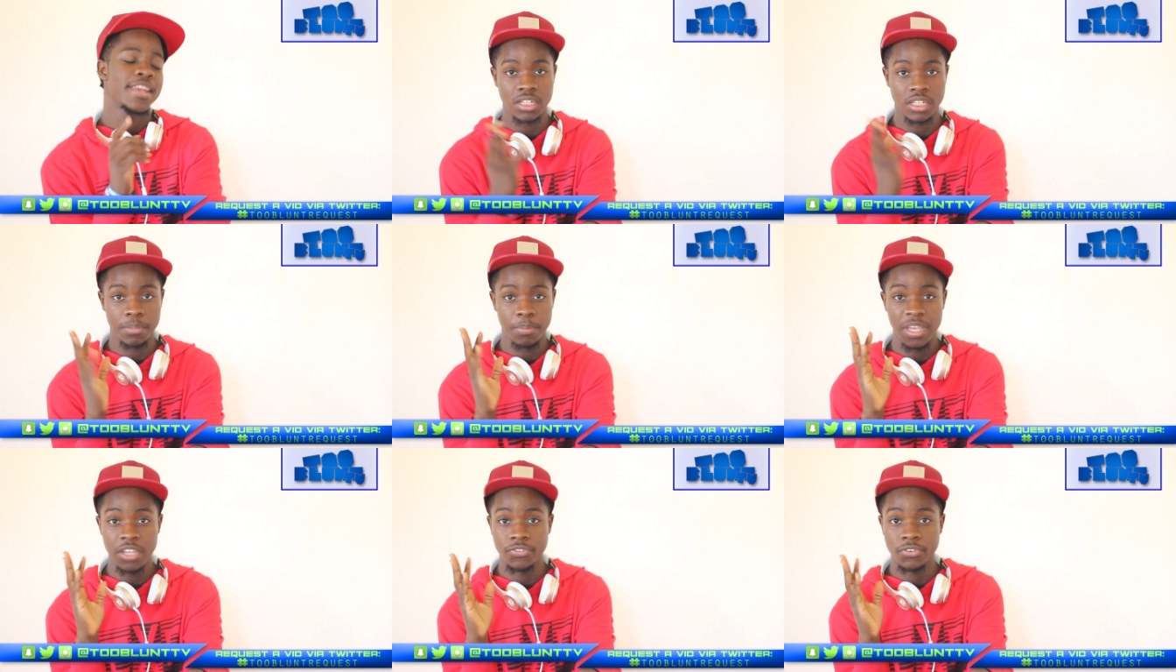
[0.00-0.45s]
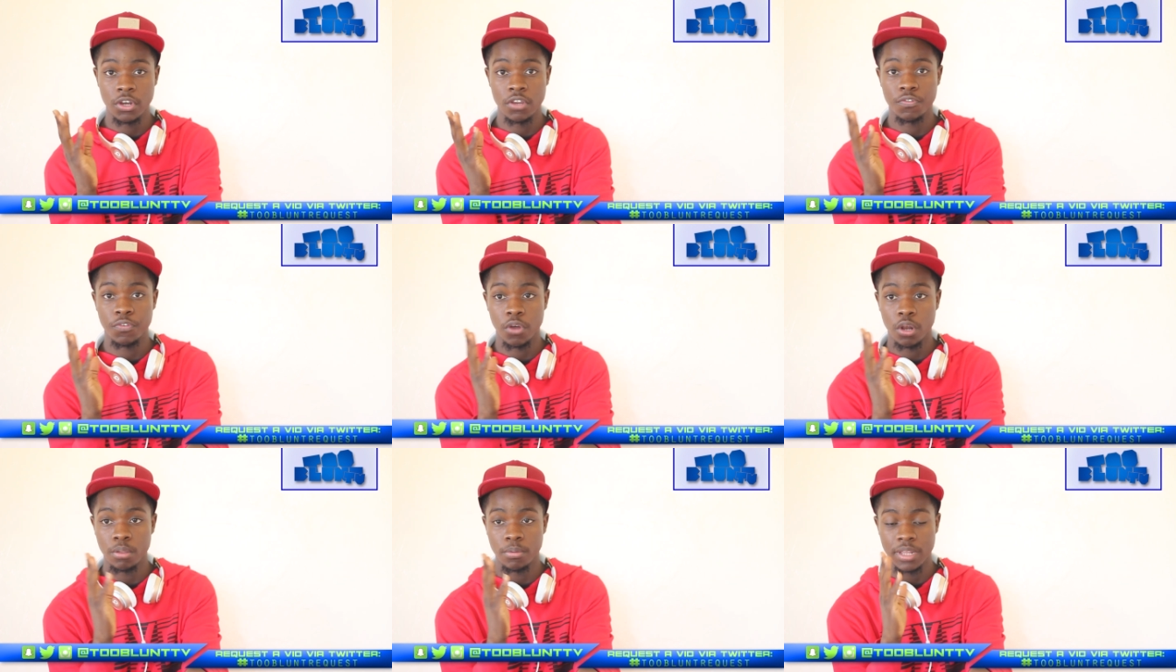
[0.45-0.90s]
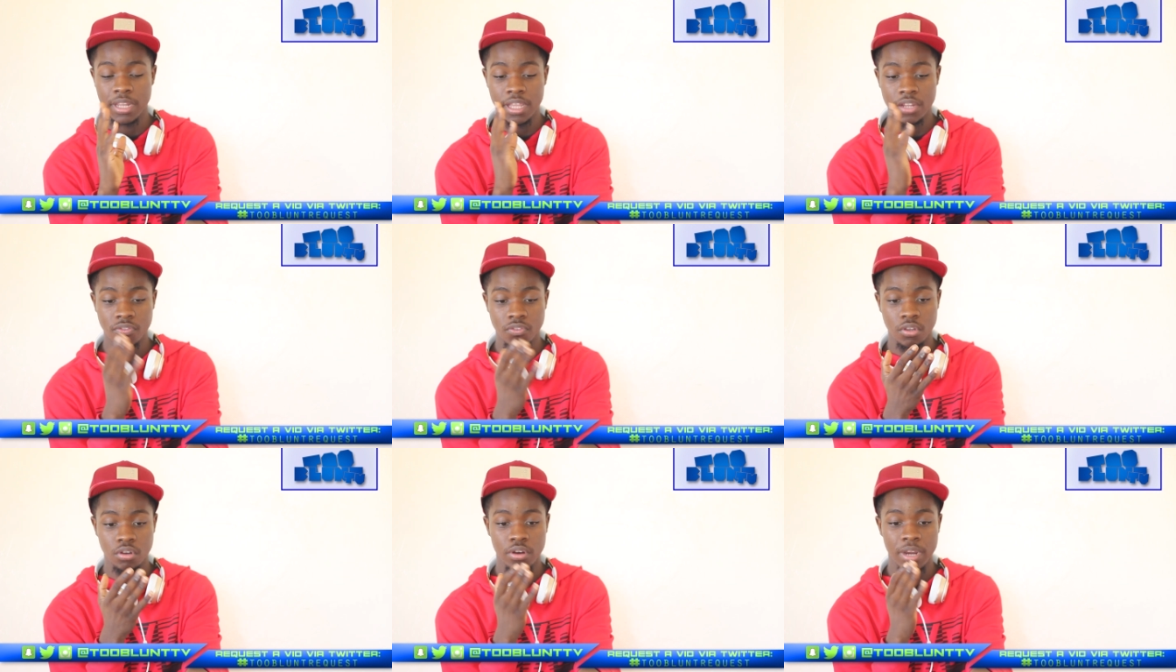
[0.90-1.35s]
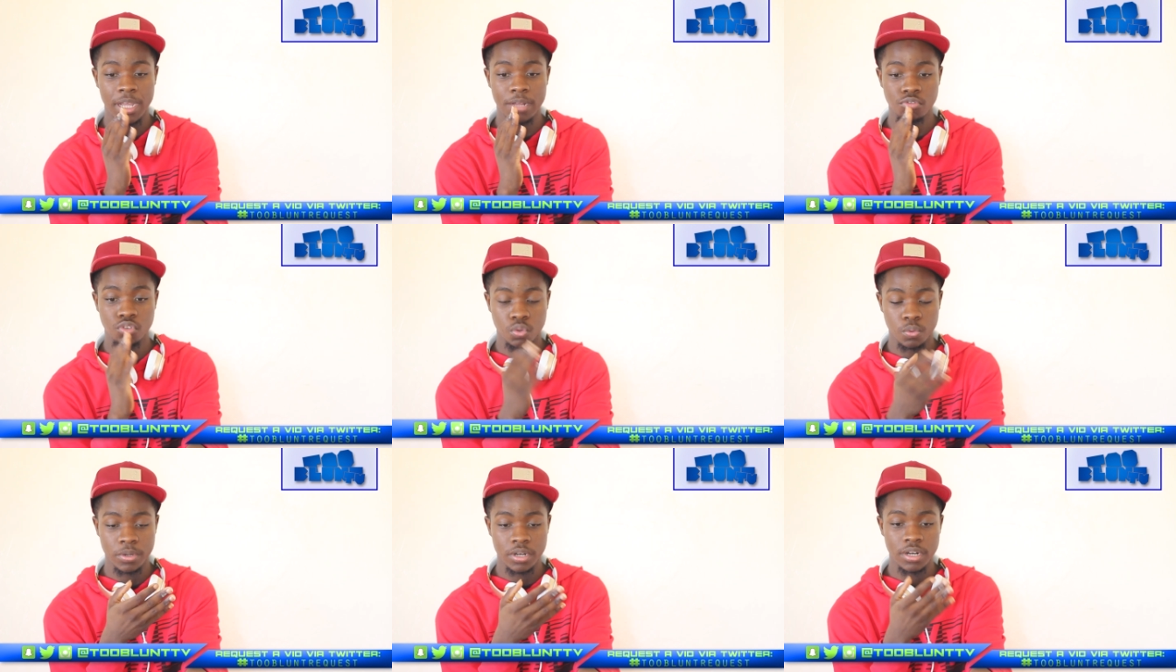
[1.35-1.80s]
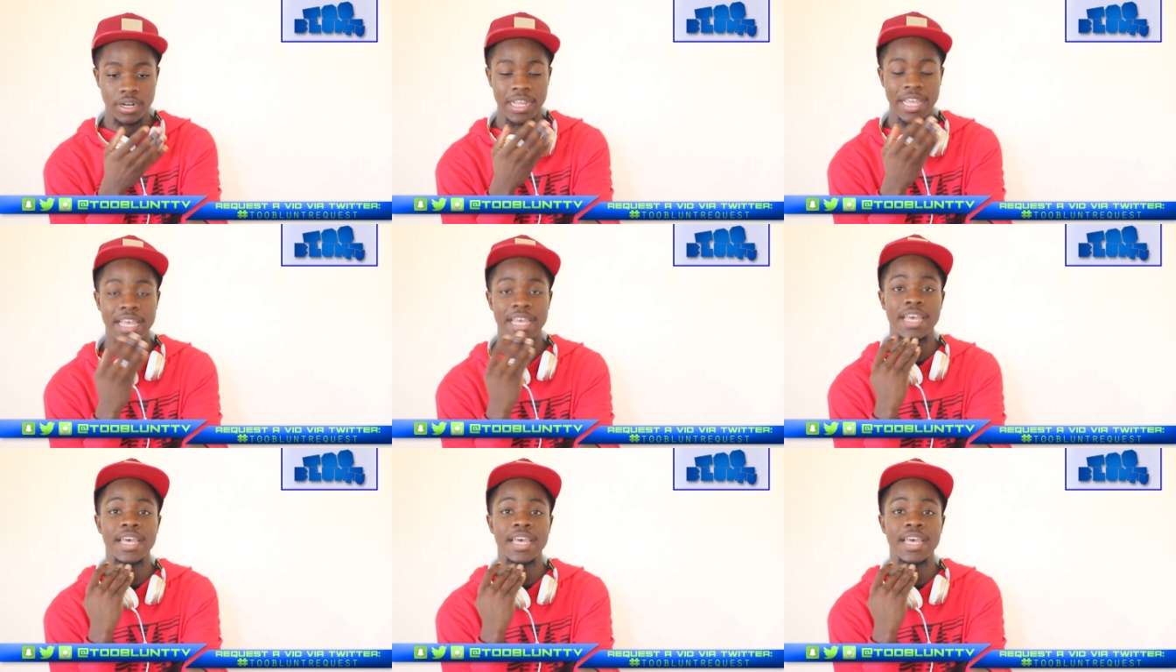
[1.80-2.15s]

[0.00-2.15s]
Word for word: And make sure you follow me on Instagram, Twitter,